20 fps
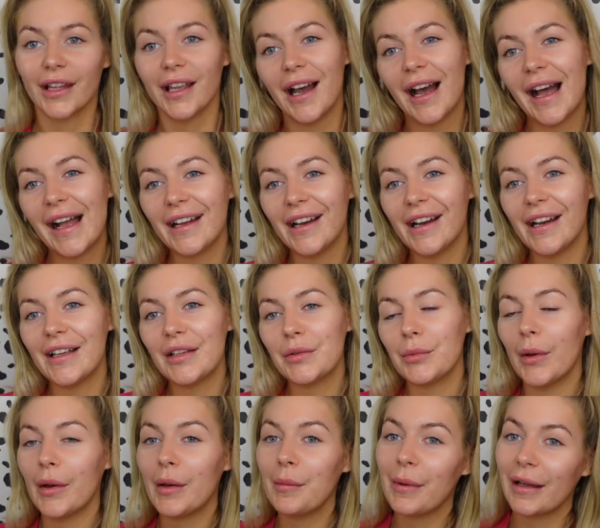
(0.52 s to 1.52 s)
Hi guys,
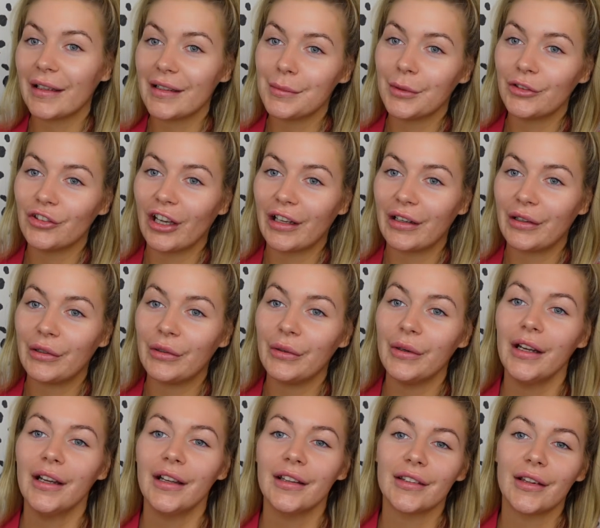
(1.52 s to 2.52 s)
welcome back to my channel.
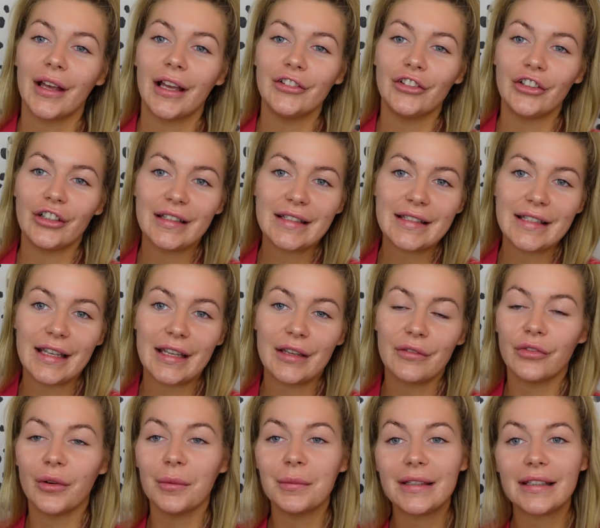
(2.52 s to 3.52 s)
So as you can see
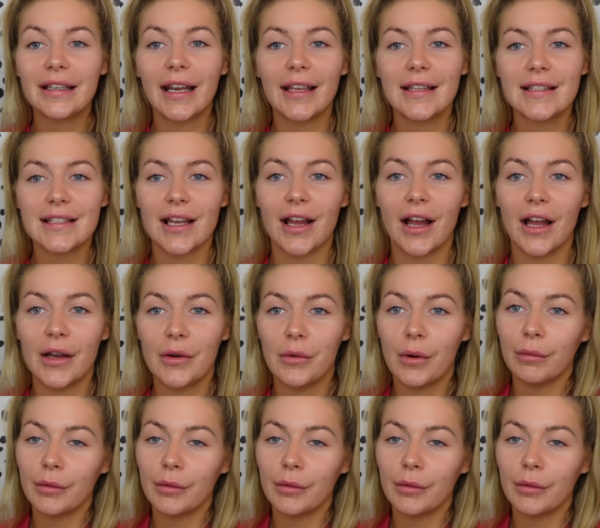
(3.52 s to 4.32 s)
from today's title,